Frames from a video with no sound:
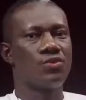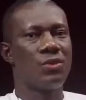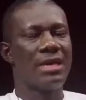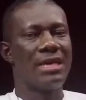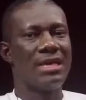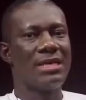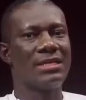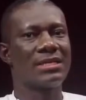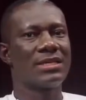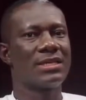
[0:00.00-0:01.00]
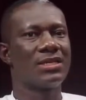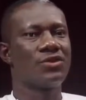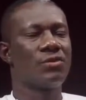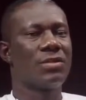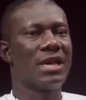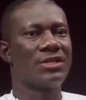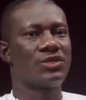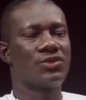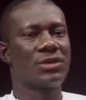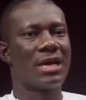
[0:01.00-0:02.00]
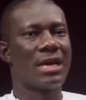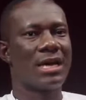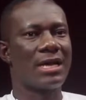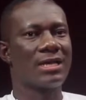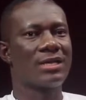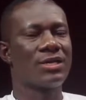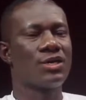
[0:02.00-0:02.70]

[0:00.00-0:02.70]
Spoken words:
weight, your blood sugar.